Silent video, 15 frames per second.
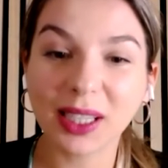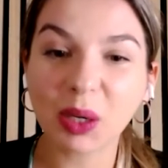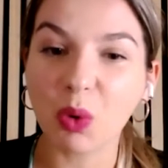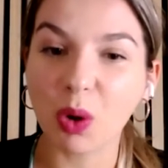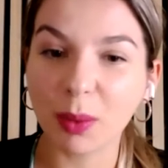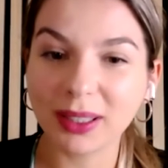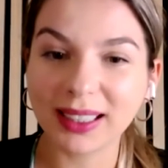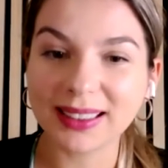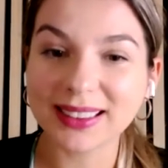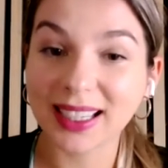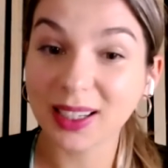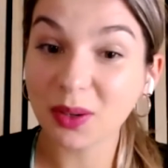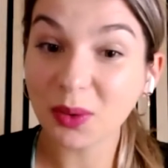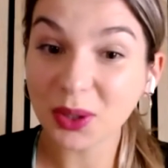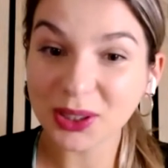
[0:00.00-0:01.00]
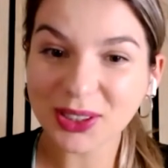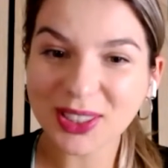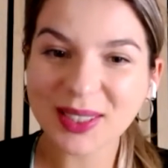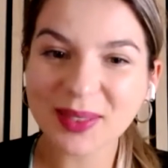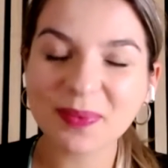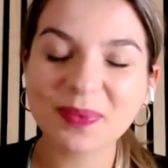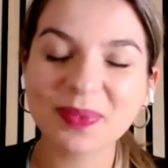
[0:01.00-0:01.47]
Women in Tech
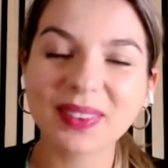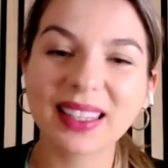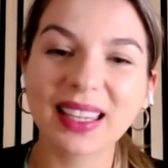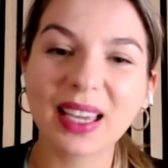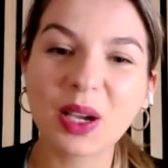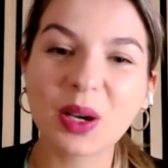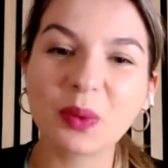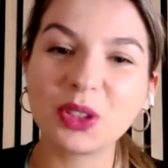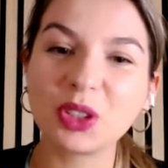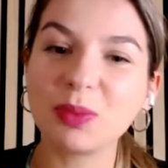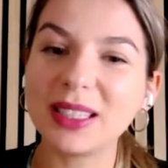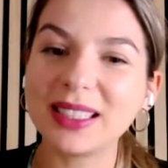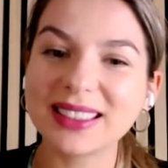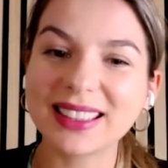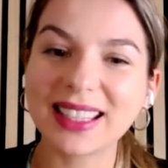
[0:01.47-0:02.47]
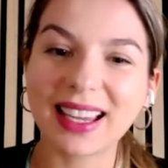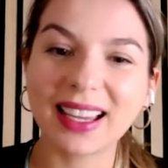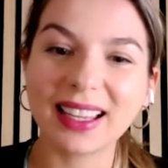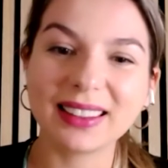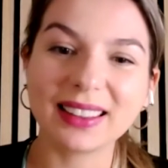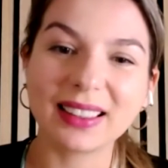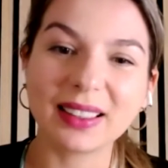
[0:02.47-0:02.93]
Awards, which means
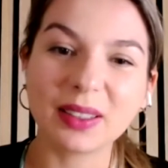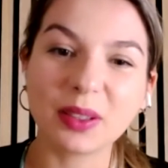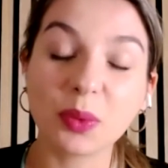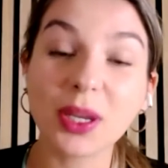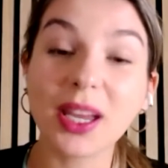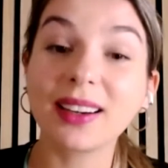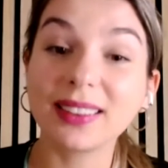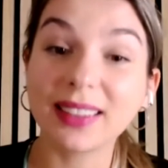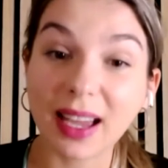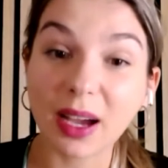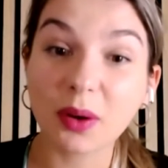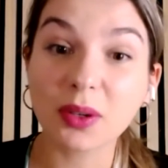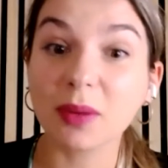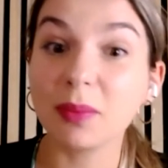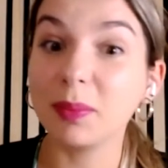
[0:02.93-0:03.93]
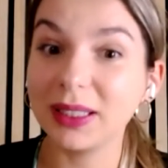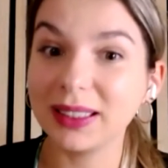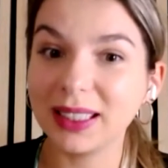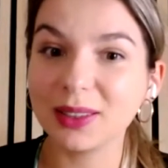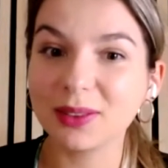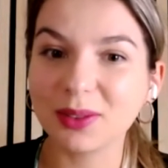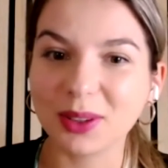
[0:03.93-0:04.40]
that we are now
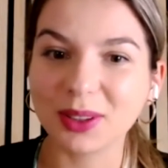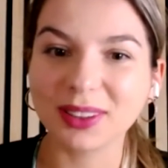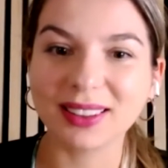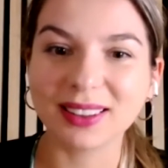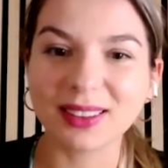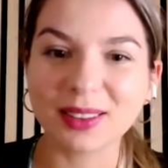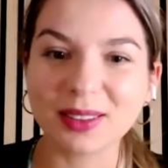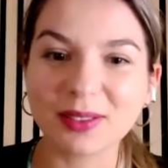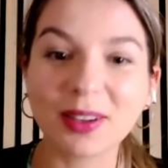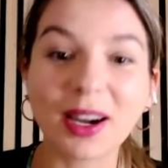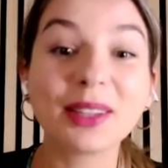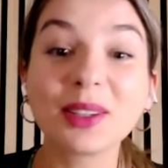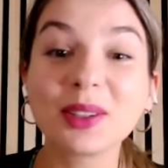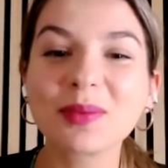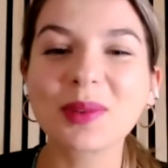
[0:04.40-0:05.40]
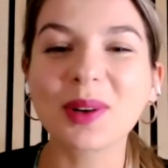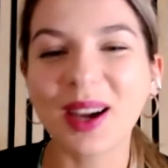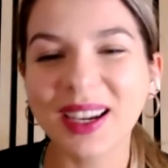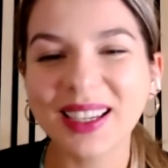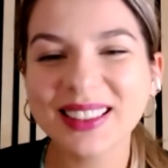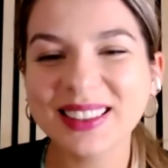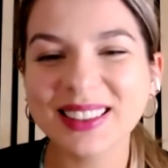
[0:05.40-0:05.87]
competing for the final
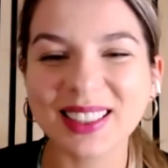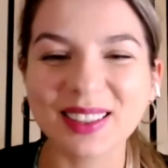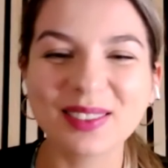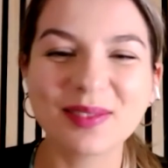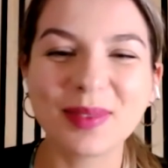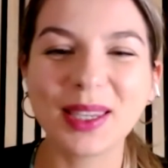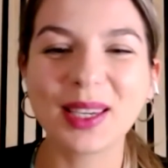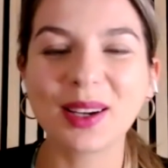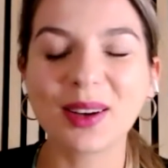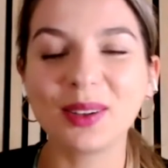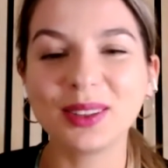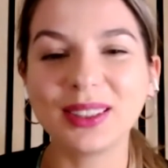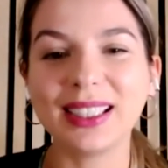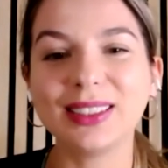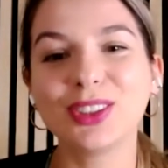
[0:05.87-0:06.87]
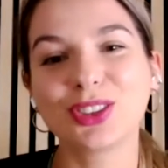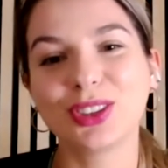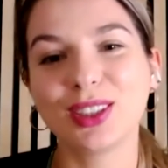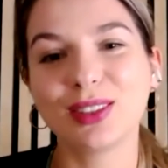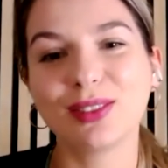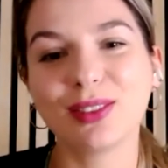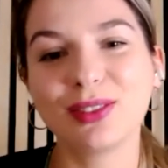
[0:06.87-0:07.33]
prize of being called the
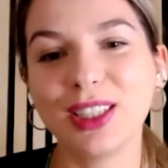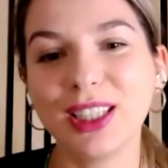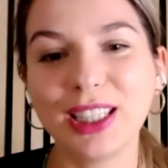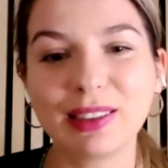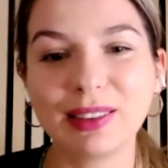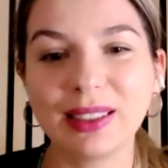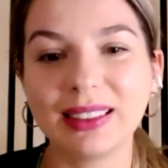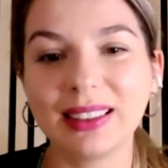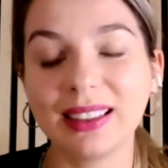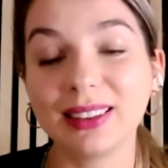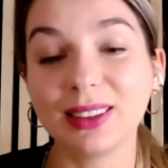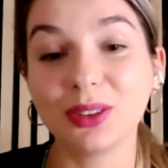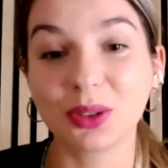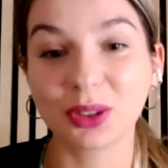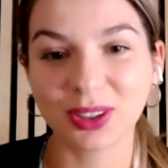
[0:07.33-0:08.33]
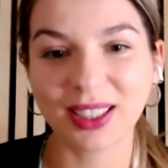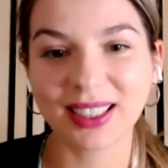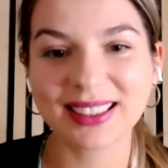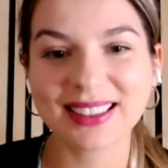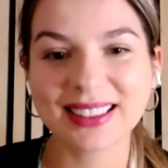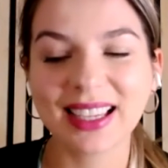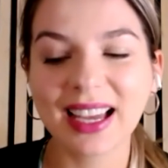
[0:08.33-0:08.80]
Initiative of the Year in the Nordics.